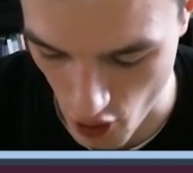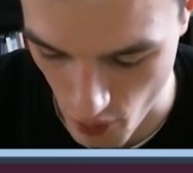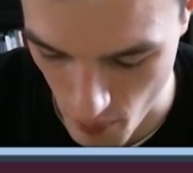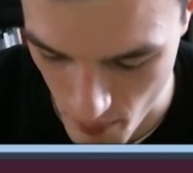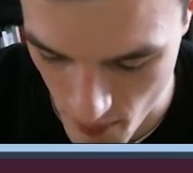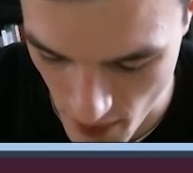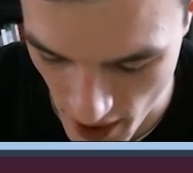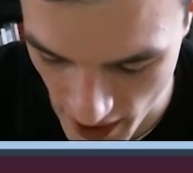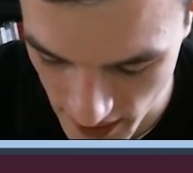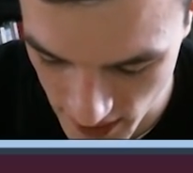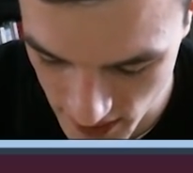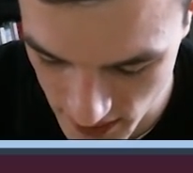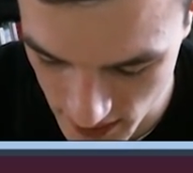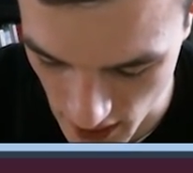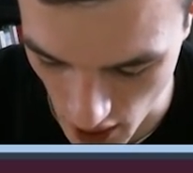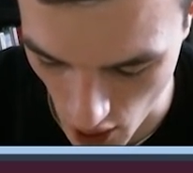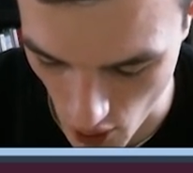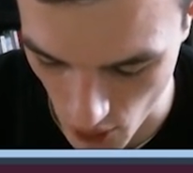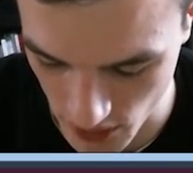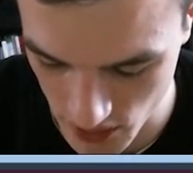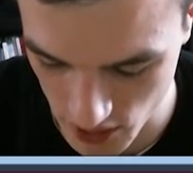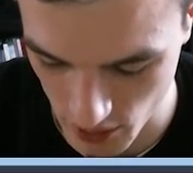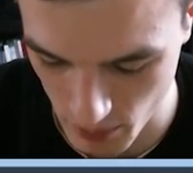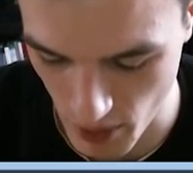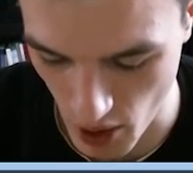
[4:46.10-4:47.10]
maze. Now
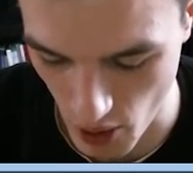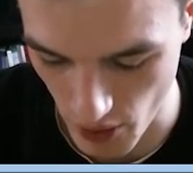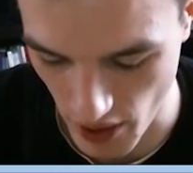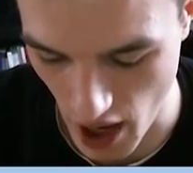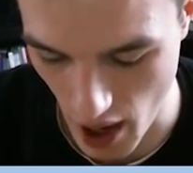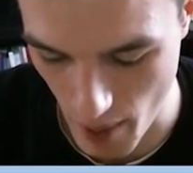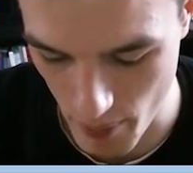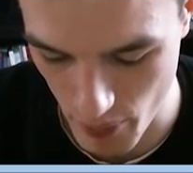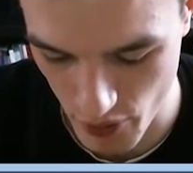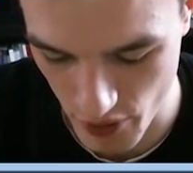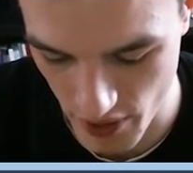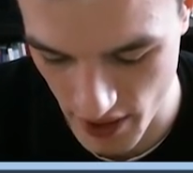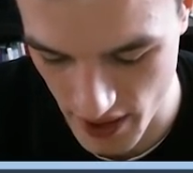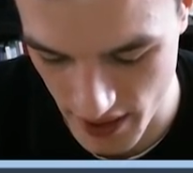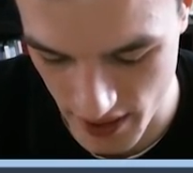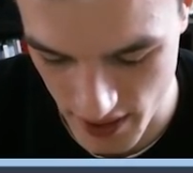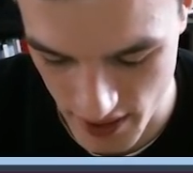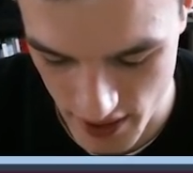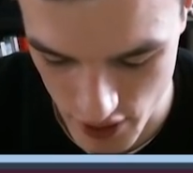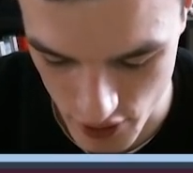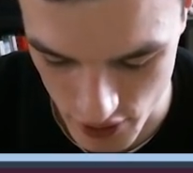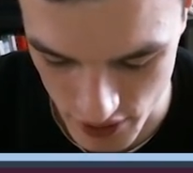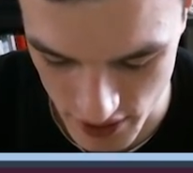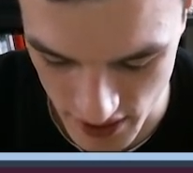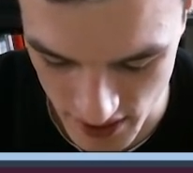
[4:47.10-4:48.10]
it's about upgrading
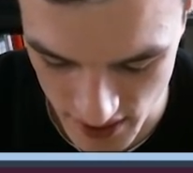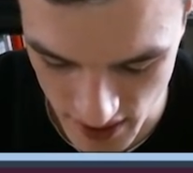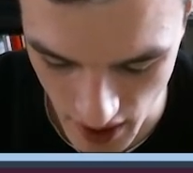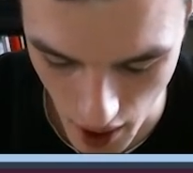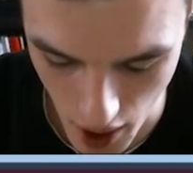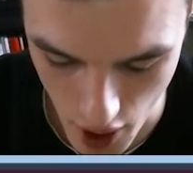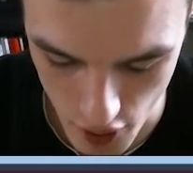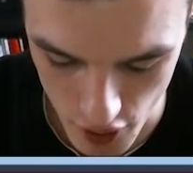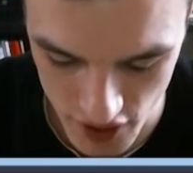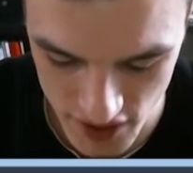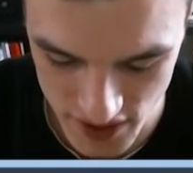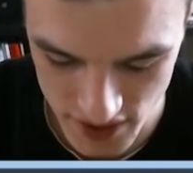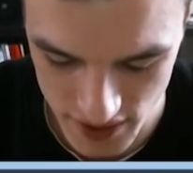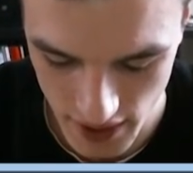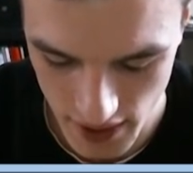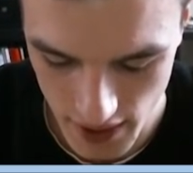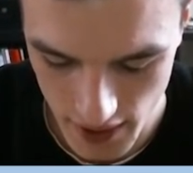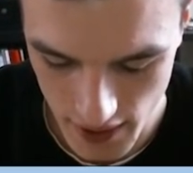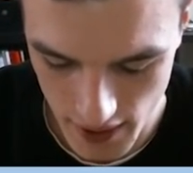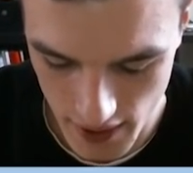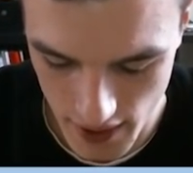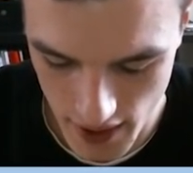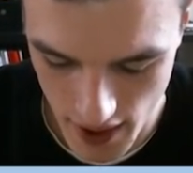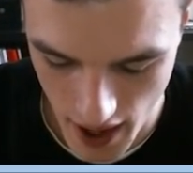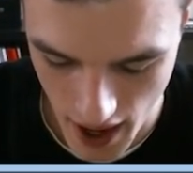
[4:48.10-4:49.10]
here the towers,
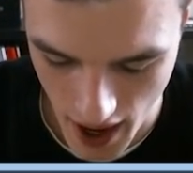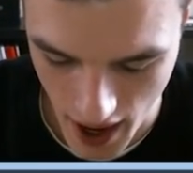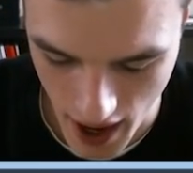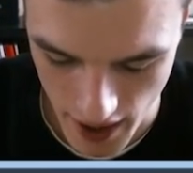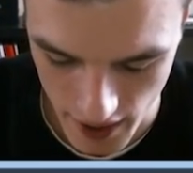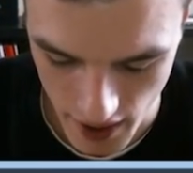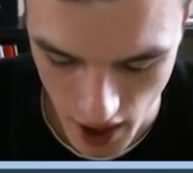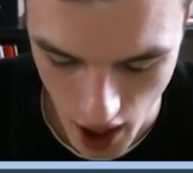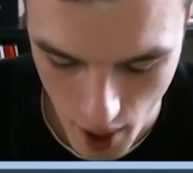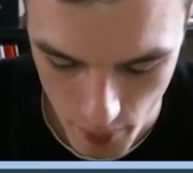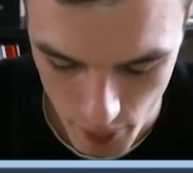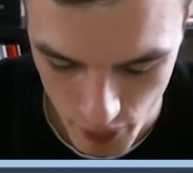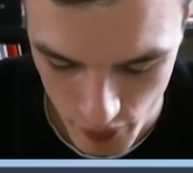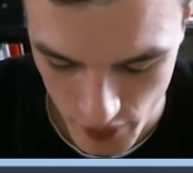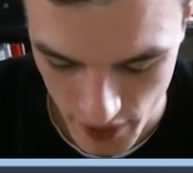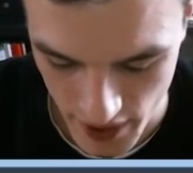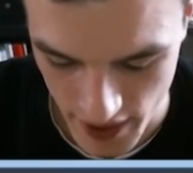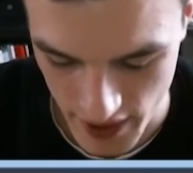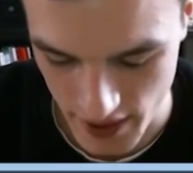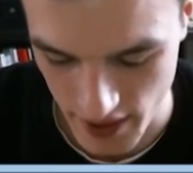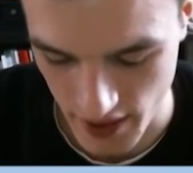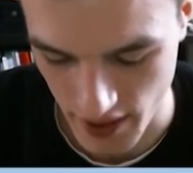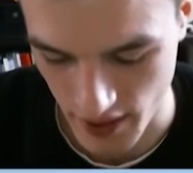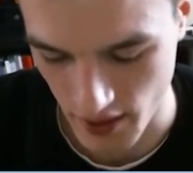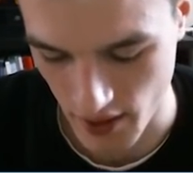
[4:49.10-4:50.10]
and
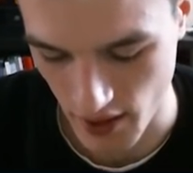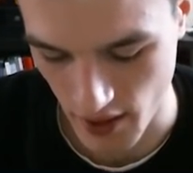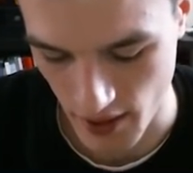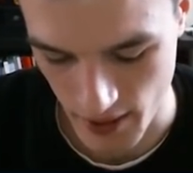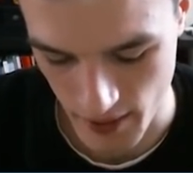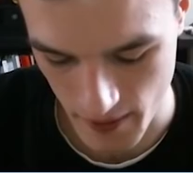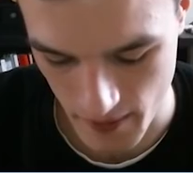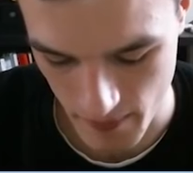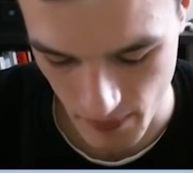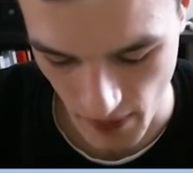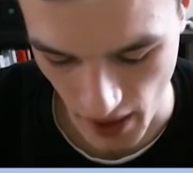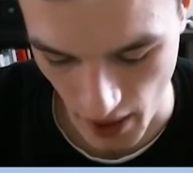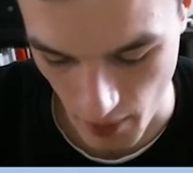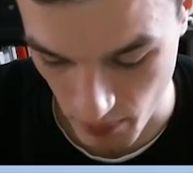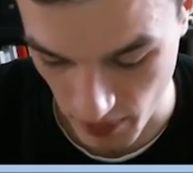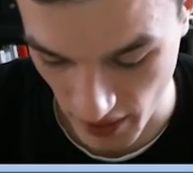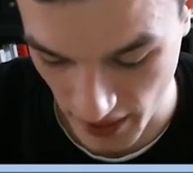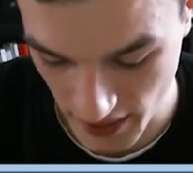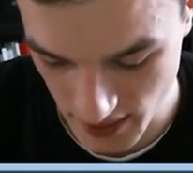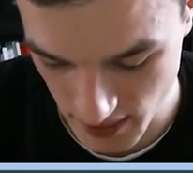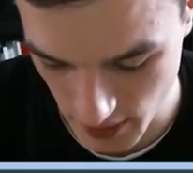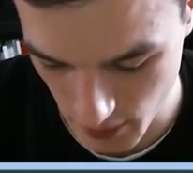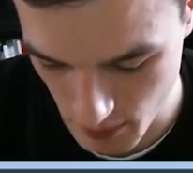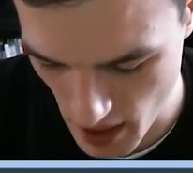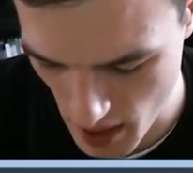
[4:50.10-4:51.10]
upgrading and
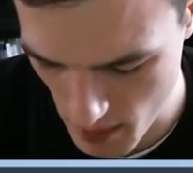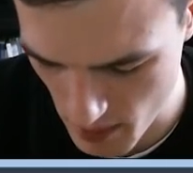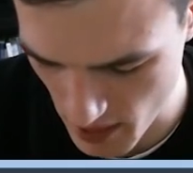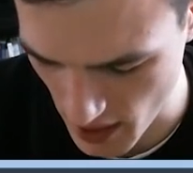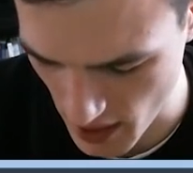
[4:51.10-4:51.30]
placing maybe